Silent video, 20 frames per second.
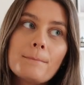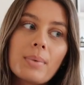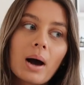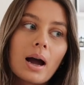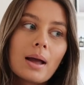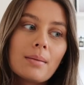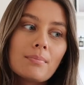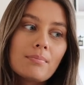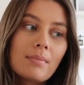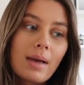
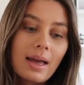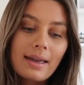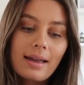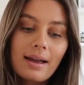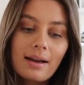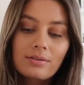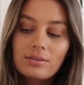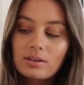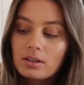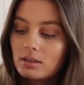But I may
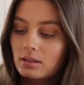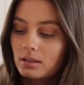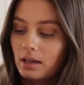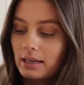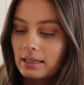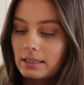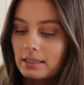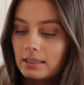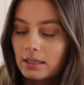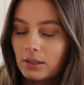have to
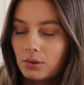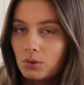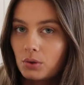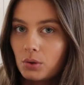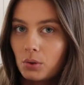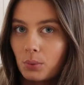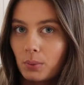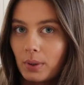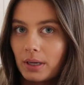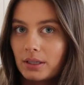size down
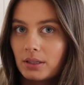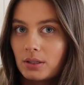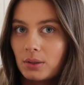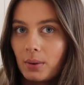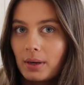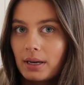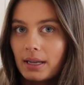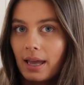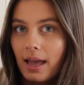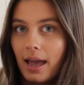to a waist
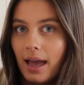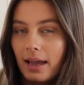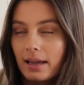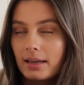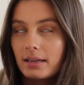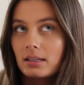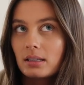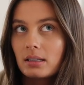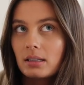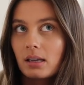
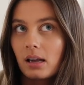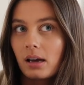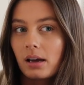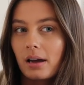28.